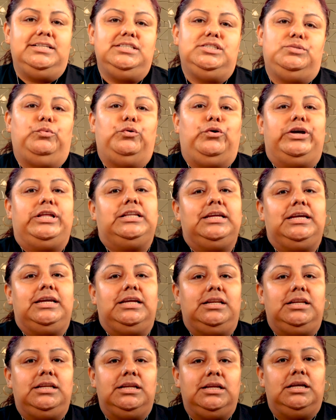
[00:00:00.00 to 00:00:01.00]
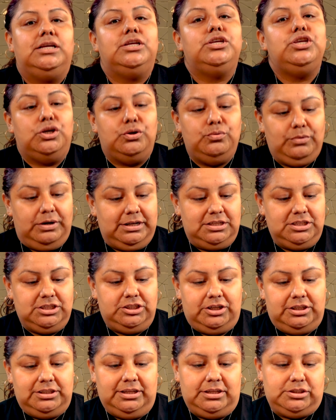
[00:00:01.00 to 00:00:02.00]
is boiling, you wanna
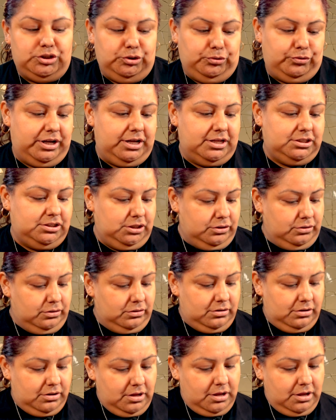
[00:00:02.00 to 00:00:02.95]
start the chorizo.